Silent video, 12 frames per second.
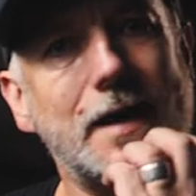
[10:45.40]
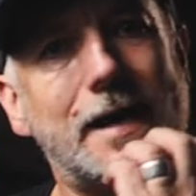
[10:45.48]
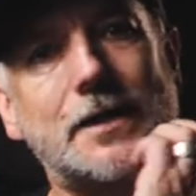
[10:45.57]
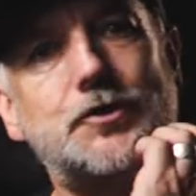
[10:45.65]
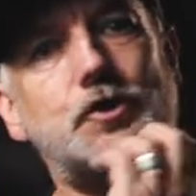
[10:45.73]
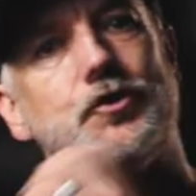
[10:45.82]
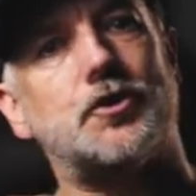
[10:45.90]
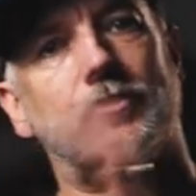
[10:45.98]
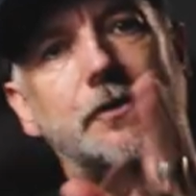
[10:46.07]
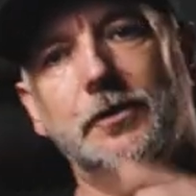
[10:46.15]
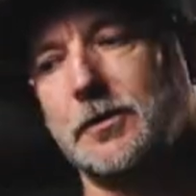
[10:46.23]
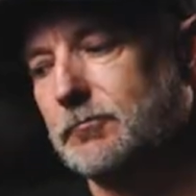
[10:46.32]
uh,
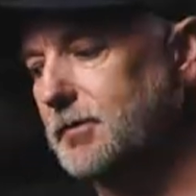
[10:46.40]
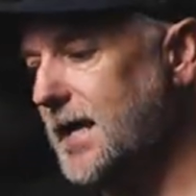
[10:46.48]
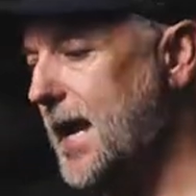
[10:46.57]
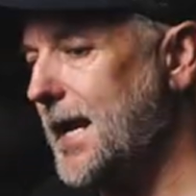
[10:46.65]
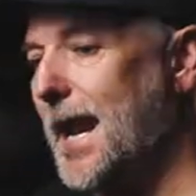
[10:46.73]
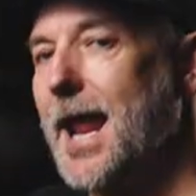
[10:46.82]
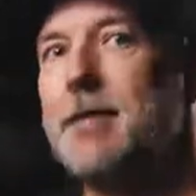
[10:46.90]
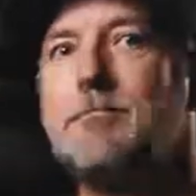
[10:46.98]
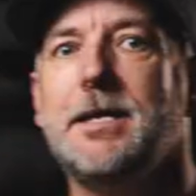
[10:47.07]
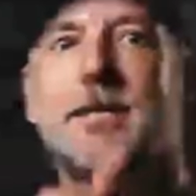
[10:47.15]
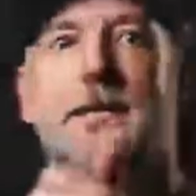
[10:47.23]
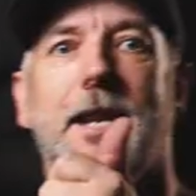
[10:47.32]
tutorial regarding
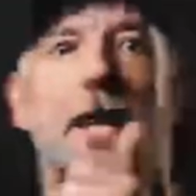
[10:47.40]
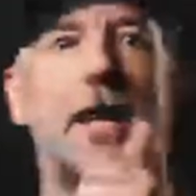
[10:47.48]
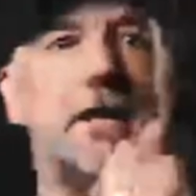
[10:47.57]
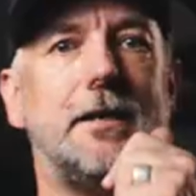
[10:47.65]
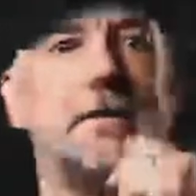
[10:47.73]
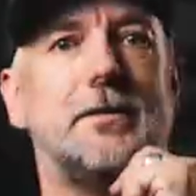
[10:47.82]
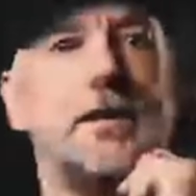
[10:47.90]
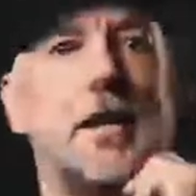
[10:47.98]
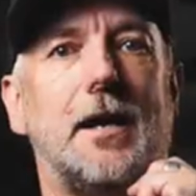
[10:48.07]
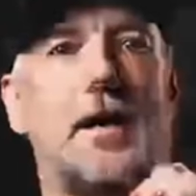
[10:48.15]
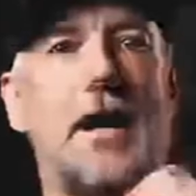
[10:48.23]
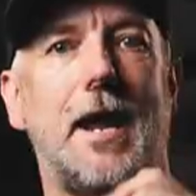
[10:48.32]
ambient and
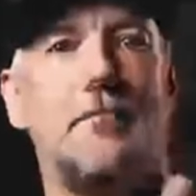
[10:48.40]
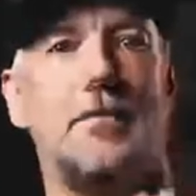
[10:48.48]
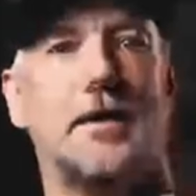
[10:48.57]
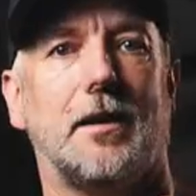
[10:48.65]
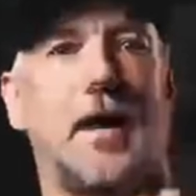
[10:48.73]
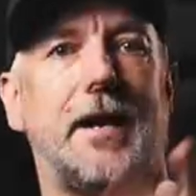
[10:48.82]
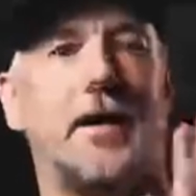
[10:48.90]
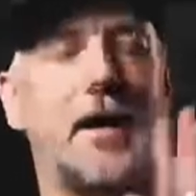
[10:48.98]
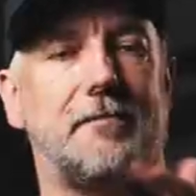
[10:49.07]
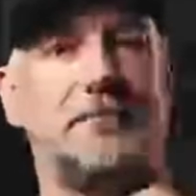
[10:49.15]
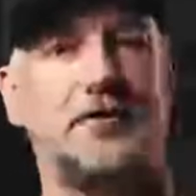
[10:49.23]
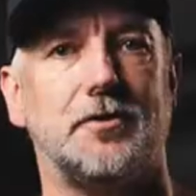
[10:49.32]
uh, ambient light and
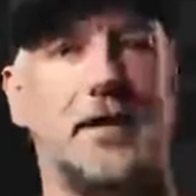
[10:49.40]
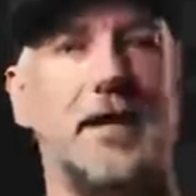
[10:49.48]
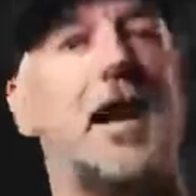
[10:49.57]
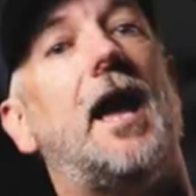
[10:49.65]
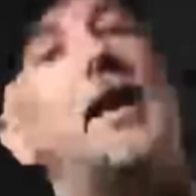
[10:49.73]
artificial light,